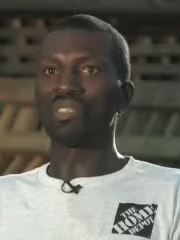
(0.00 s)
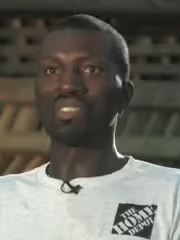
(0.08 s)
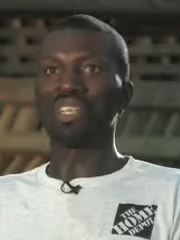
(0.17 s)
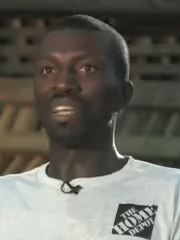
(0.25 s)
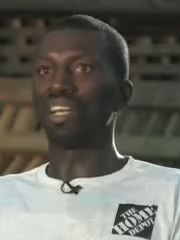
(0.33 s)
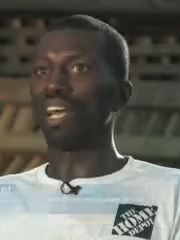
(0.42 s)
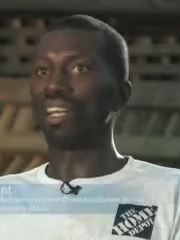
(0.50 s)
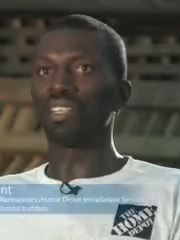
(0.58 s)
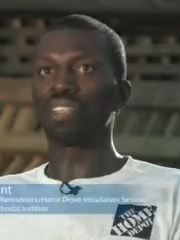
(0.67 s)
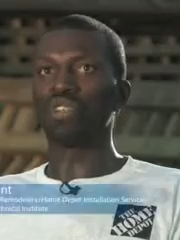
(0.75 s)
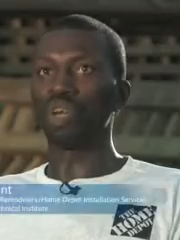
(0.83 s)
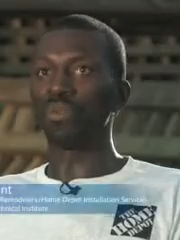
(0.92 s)
I've had a lot
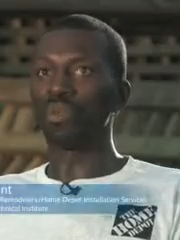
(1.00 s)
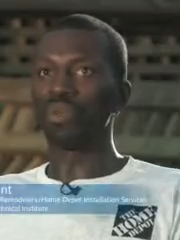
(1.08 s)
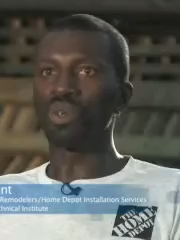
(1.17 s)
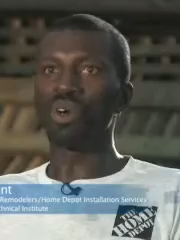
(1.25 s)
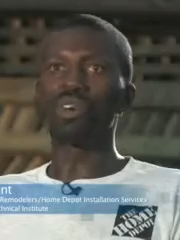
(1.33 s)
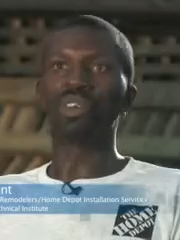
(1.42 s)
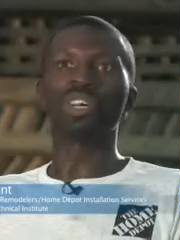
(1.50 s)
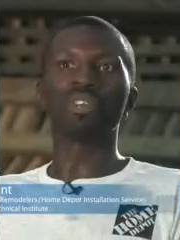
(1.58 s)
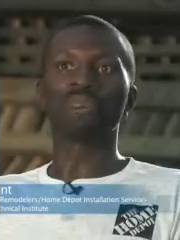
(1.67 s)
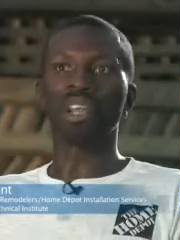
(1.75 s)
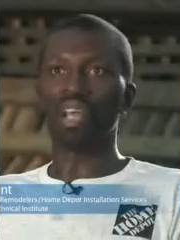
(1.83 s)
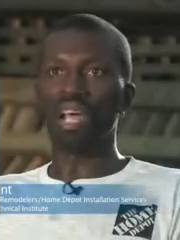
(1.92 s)
of trouble going on
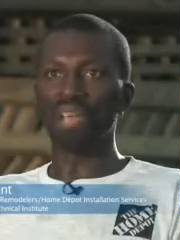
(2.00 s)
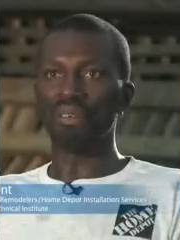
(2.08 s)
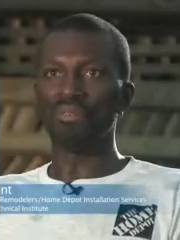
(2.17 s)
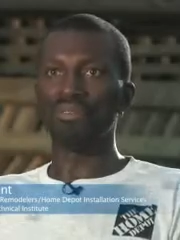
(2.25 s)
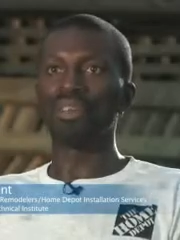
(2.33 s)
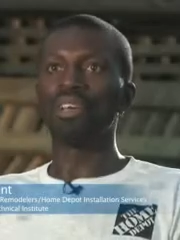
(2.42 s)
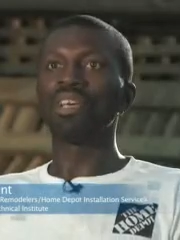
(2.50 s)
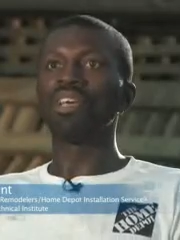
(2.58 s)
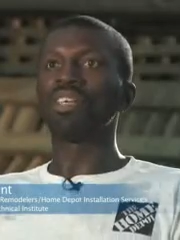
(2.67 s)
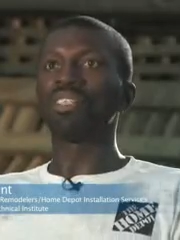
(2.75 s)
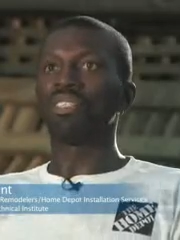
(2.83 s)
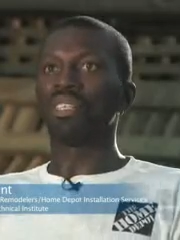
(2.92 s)
in my life,
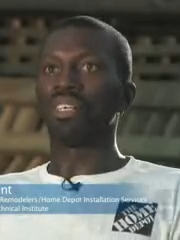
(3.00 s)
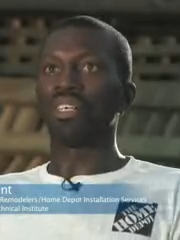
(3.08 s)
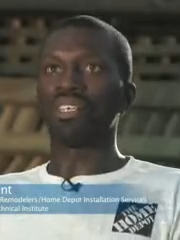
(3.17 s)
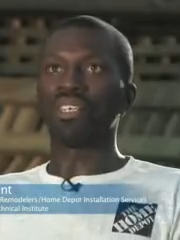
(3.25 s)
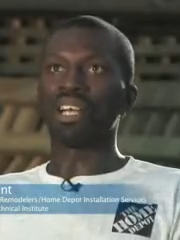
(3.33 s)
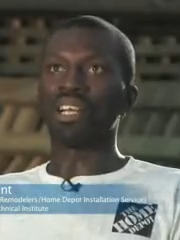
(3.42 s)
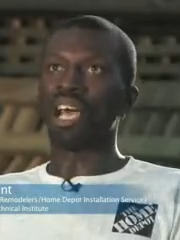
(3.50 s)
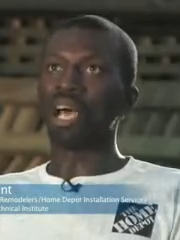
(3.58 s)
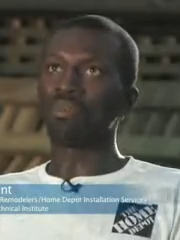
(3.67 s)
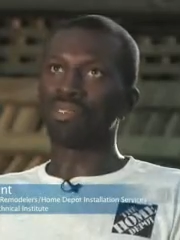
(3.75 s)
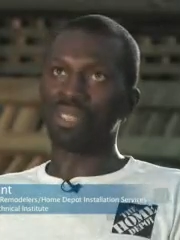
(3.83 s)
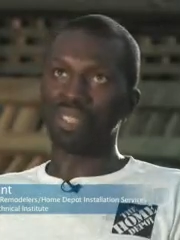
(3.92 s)
you know, a lot of
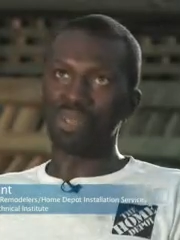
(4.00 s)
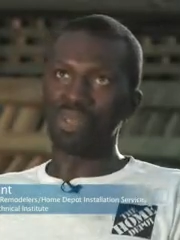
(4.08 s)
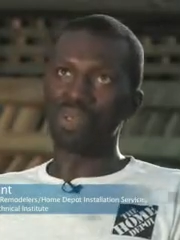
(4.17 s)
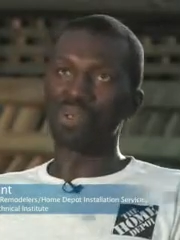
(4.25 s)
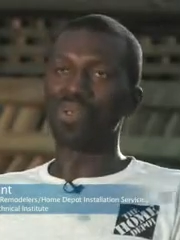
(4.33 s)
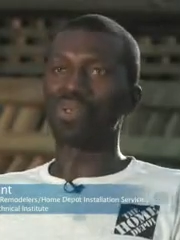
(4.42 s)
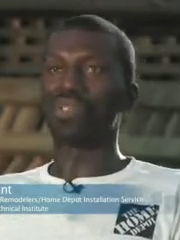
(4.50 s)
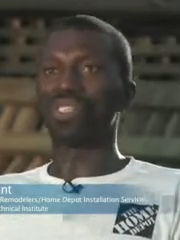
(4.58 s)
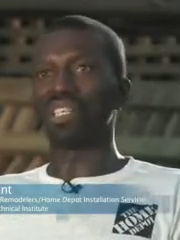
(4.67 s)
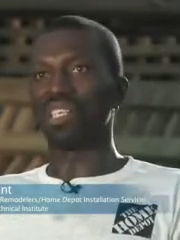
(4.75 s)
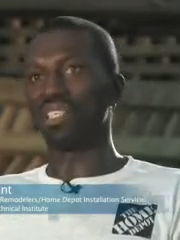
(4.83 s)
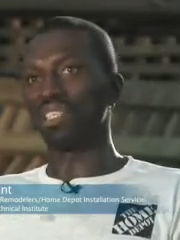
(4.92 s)
obstacles
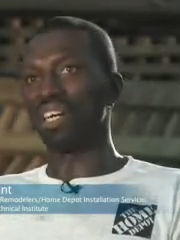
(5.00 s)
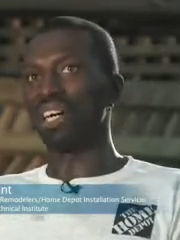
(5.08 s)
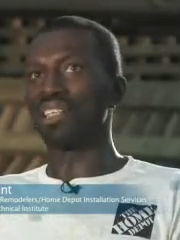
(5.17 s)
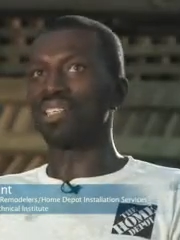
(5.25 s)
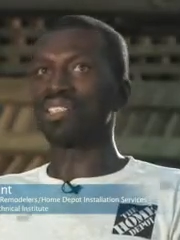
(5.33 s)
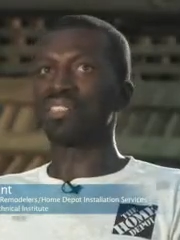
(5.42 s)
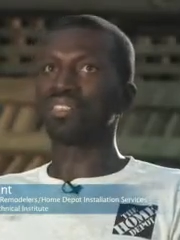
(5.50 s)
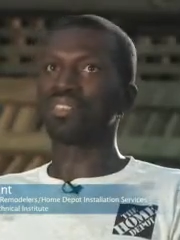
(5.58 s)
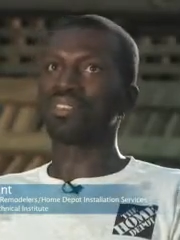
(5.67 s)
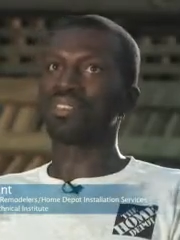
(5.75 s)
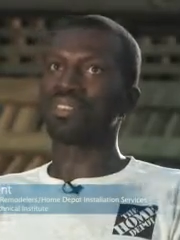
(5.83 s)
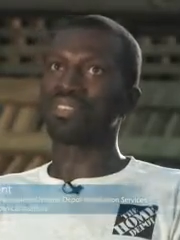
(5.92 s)
and a lot of
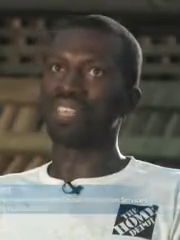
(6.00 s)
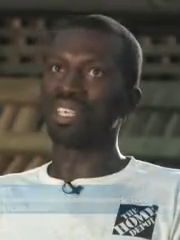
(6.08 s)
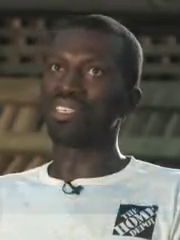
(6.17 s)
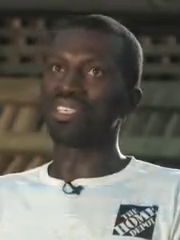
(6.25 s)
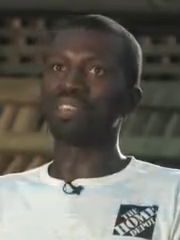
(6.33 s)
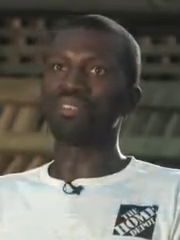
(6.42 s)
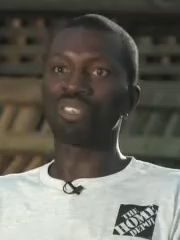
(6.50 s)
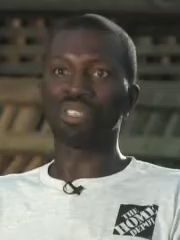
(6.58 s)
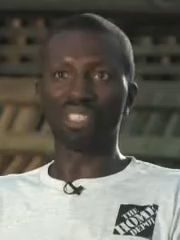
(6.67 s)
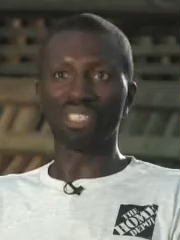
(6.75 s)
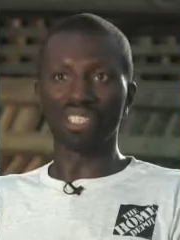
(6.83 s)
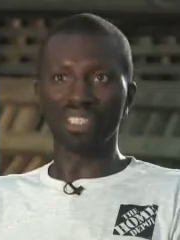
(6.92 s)
things I
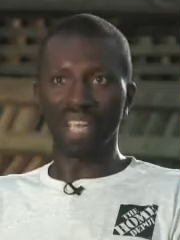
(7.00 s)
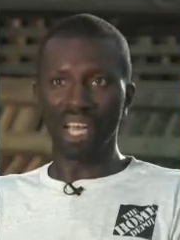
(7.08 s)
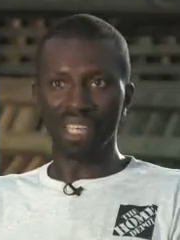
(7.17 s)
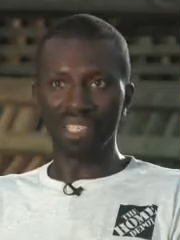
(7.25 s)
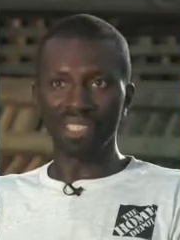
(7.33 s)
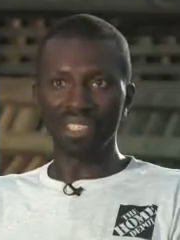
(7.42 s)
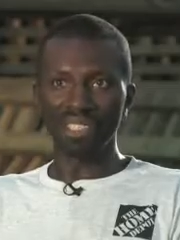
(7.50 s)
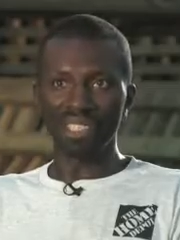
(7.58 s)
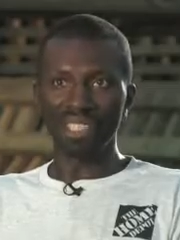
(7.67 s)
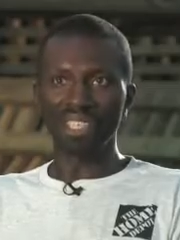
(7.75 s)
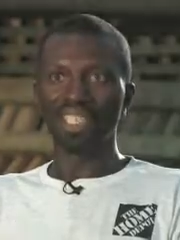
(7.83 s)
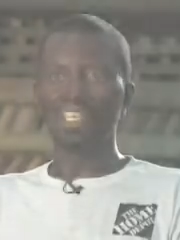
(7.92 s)
shouldn't have done.
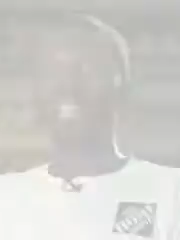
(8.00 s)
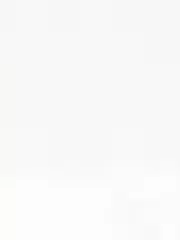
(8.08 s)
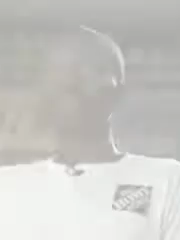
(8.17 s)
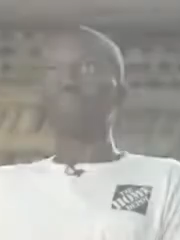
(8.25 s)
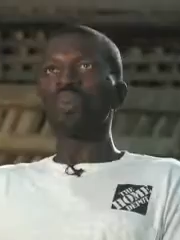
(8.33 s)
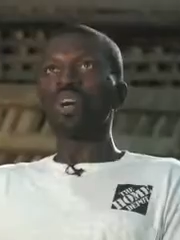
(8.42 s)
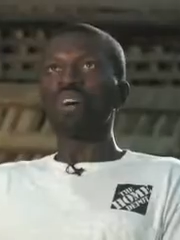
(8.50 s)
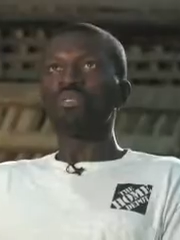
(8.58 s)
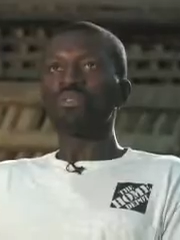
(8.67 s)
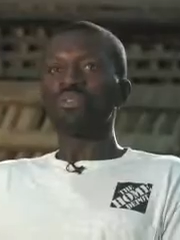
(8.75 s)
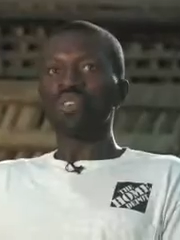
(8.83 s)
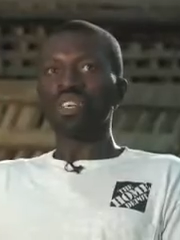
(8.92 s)
Well,
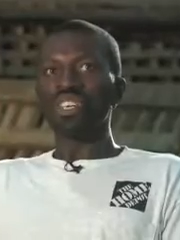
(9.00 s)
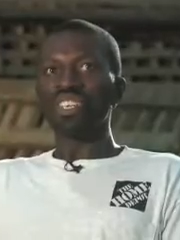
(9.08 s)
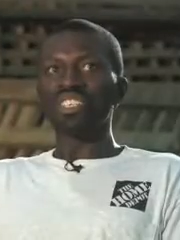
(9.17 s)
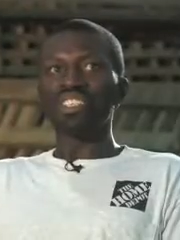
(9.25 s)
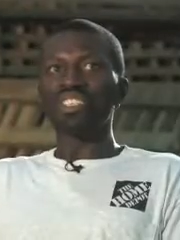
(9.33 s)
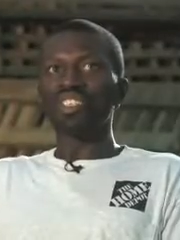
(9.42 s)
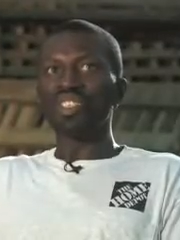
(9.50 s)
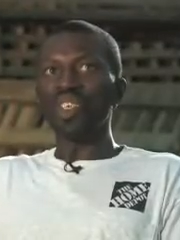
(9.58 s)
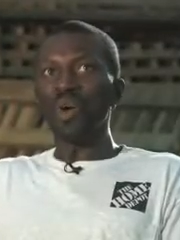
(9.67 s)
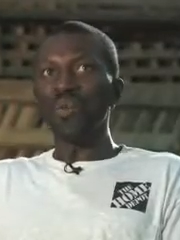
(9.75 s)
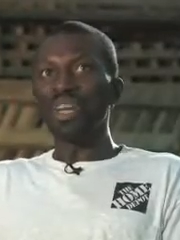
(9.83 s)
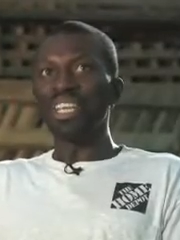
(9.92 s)
for
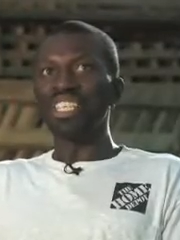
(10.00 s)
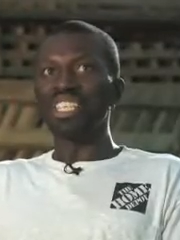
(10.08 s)
so many